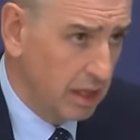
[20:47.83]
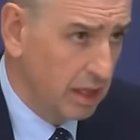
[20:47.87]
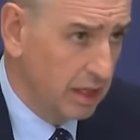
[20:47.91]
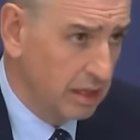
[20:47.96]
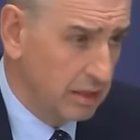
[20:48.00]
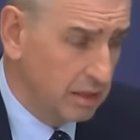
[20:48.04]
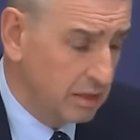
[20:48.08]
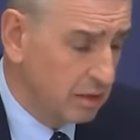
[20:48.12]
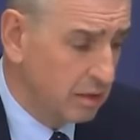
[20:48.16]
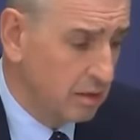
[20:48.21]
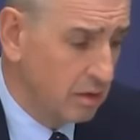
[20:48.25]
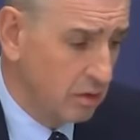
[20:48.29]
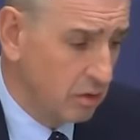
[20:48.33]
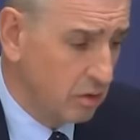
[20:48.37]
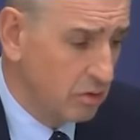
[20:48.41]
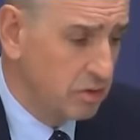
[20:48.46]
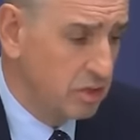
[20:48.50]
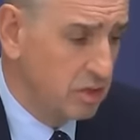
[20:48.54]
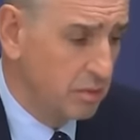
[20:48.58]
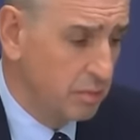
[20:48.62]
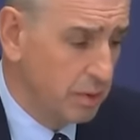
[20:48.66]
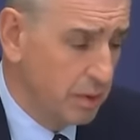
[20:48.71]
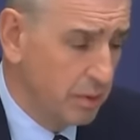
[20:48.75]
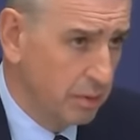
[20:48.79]
and
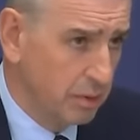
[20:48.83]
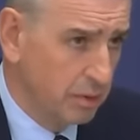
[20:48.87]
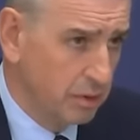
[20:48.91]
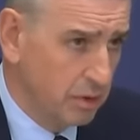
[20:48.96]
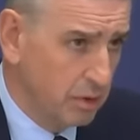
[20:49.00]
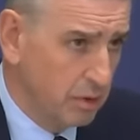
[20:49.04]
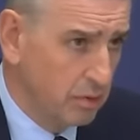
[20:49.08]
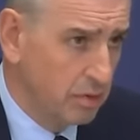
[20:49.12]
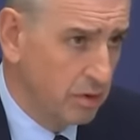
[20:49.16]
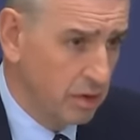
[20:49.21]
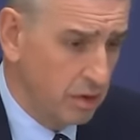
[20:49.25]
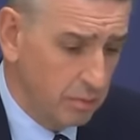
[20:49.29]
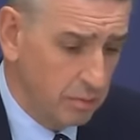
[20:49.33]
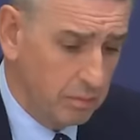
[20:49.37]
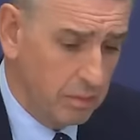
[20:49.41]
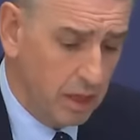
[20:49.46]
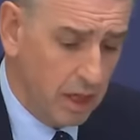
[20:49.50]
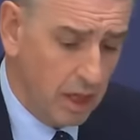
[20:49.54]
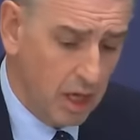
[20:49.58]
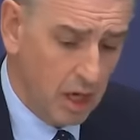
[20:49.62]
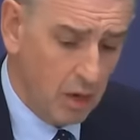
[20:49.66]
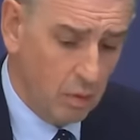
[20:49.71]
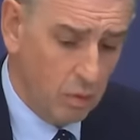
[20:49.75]
lots of people knew them.